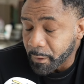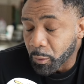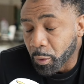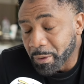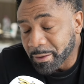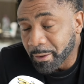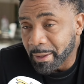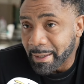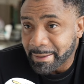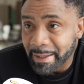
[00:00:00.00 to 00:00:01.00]
what we saw
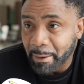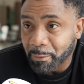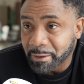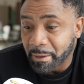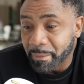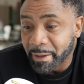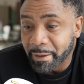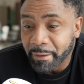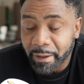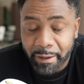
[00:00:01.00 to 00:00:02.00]
last night was somebody
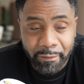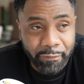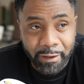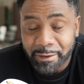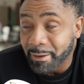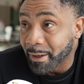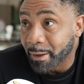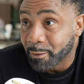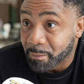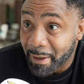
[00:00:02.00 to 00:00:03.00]
in, in Francis
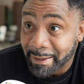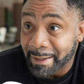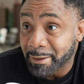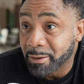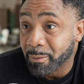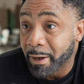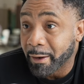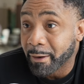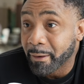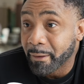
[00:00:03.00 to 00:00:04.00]
Ngannou whose mind's actually wet.
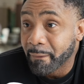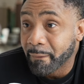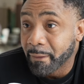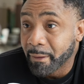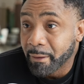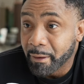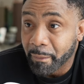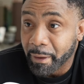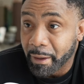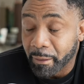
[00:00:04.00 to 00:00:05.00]
You
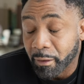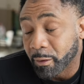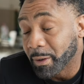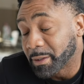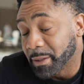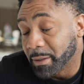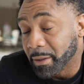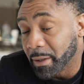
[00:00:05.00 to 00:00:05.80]
know what I mean? I'm not questioning